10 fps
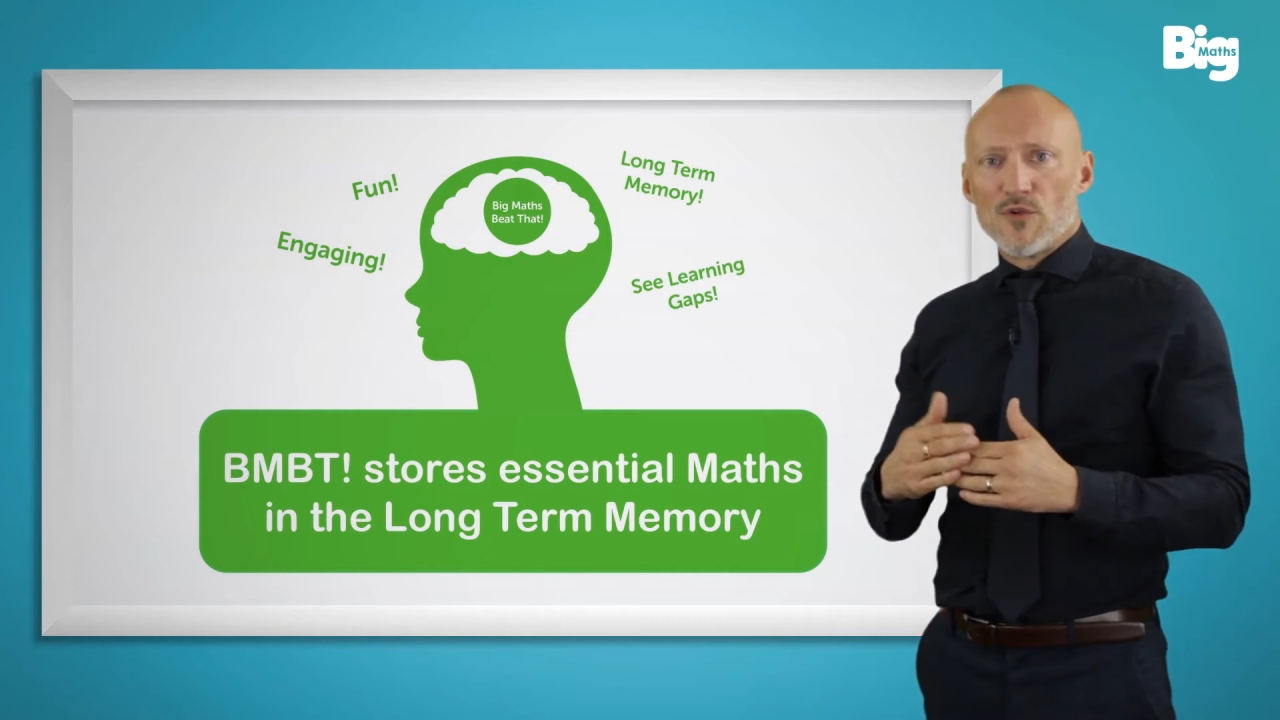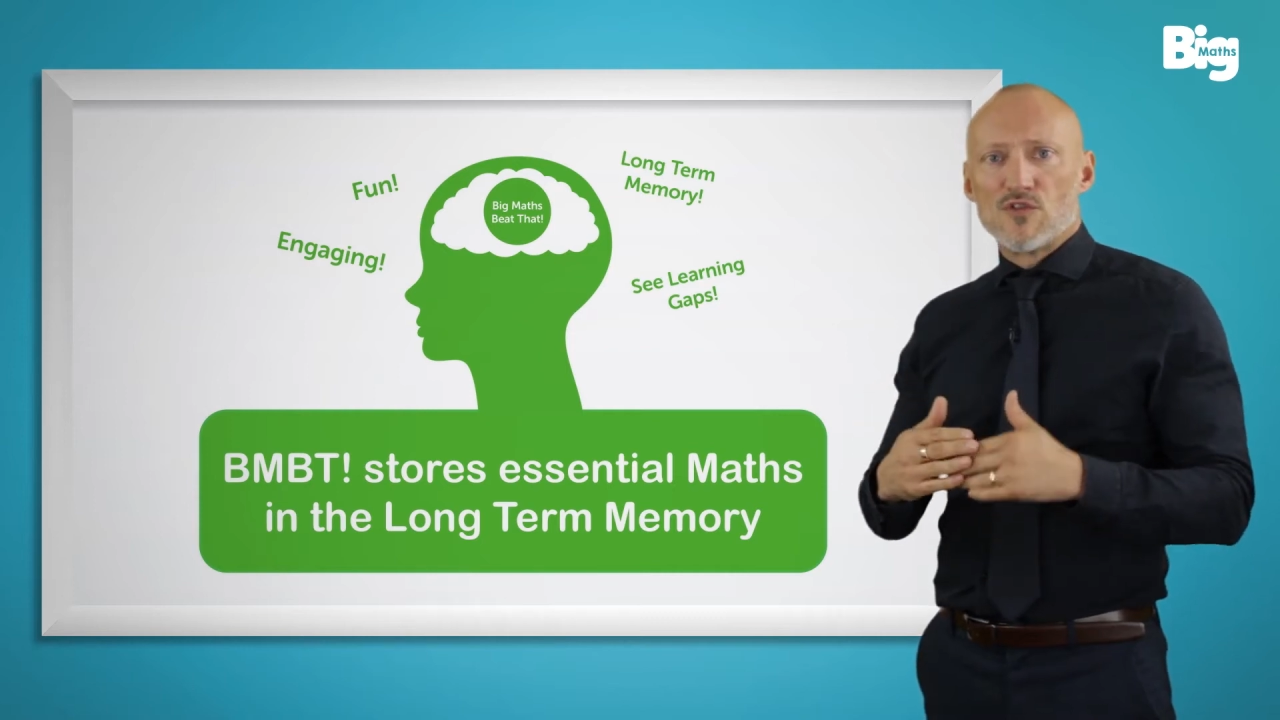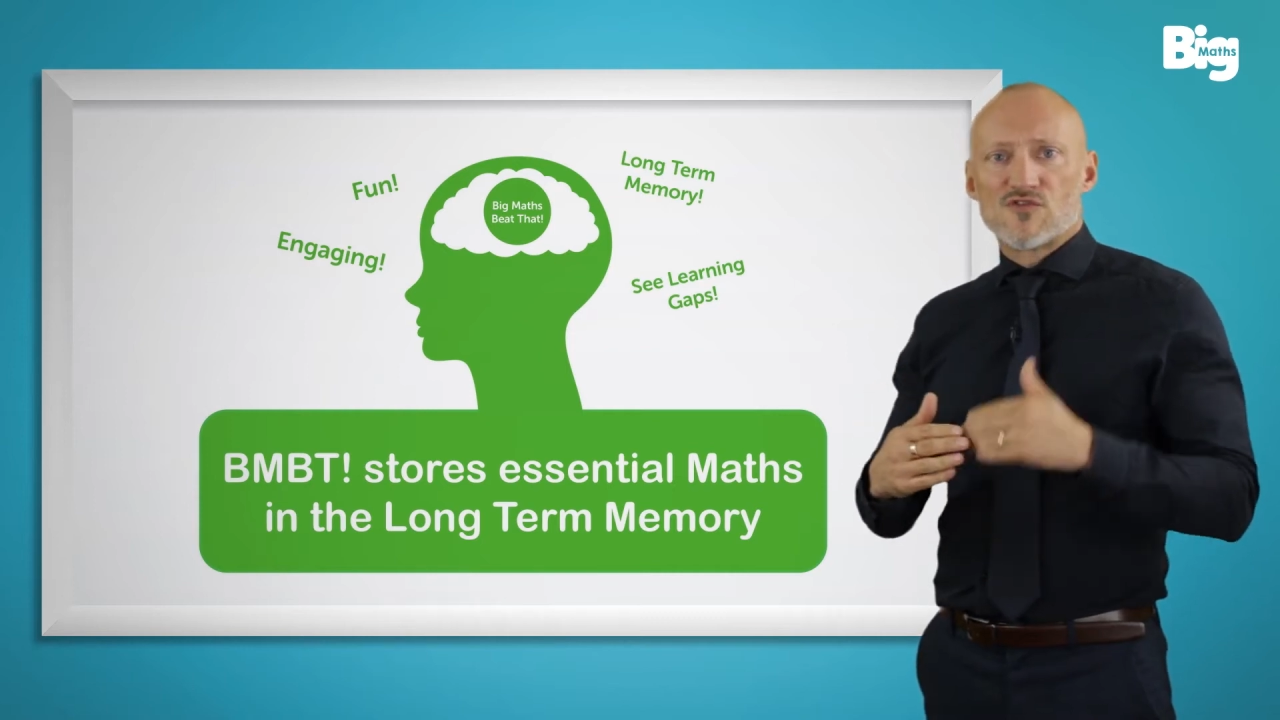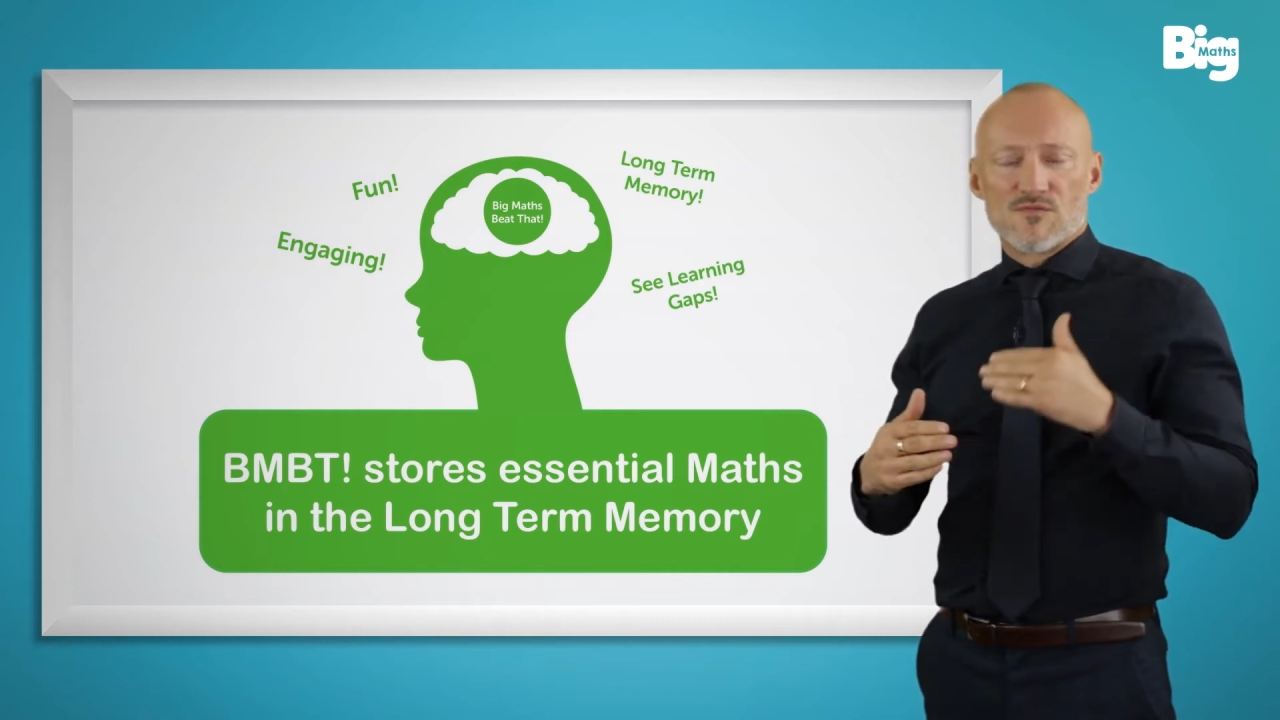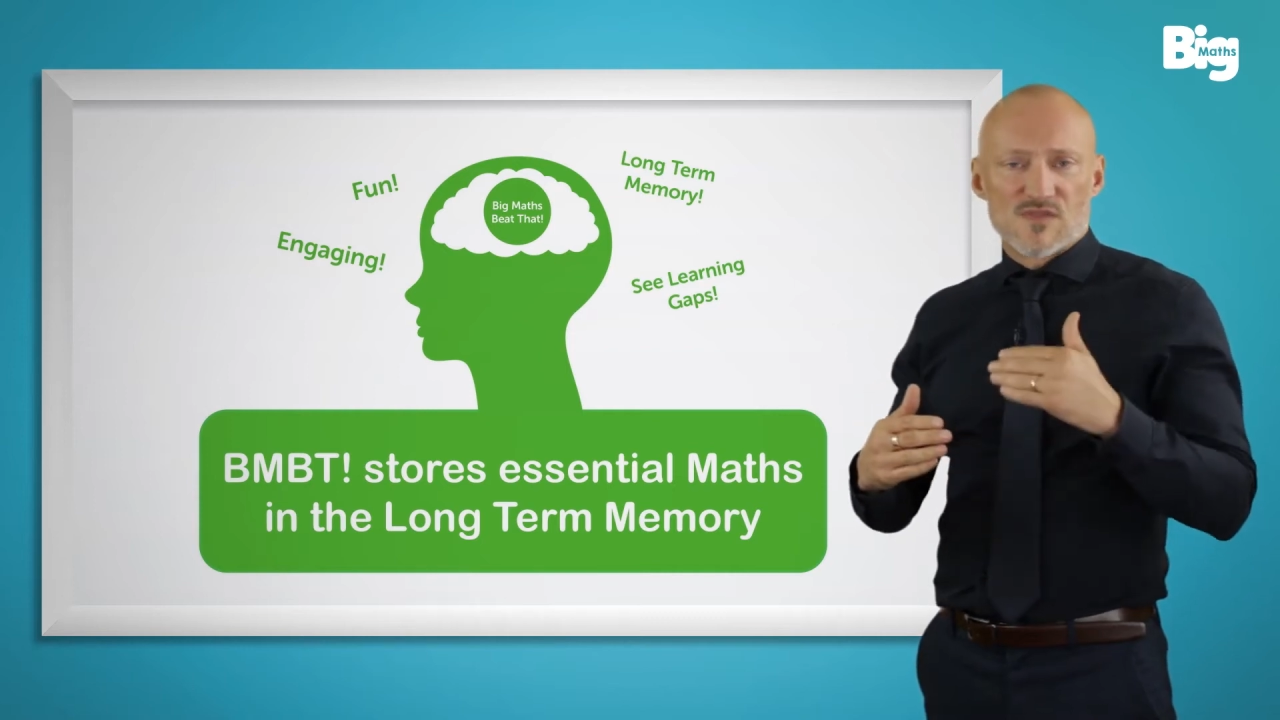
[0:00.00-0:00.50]

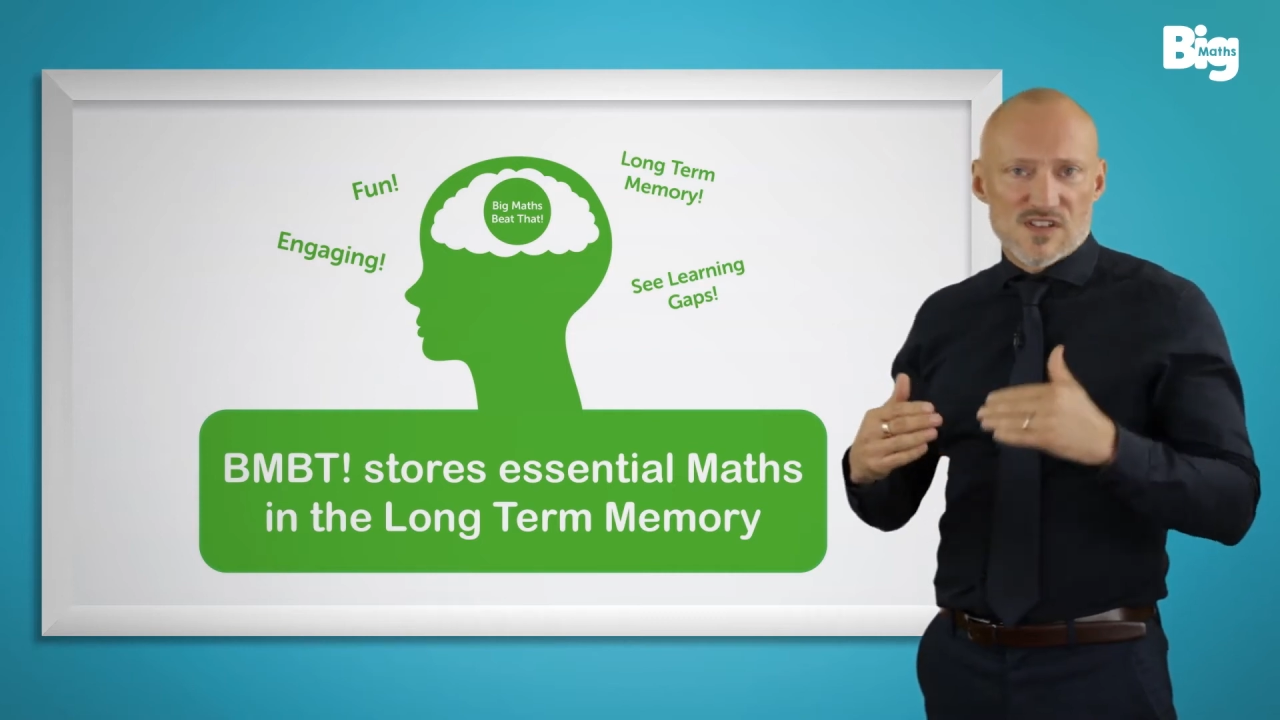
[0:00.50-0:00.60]
moves from